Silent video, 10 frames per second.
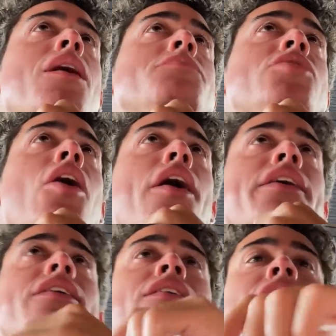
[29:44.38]
I'm sorry.
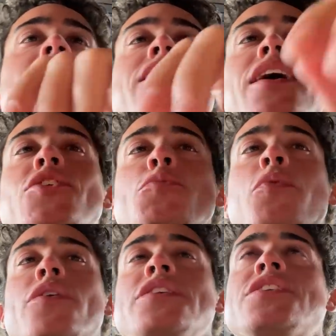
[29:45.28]
Can you
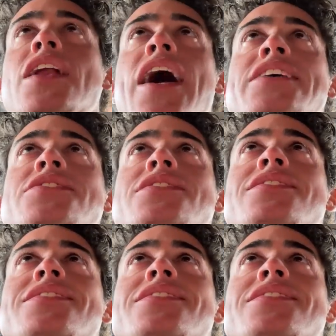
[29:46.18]
pour this on ice?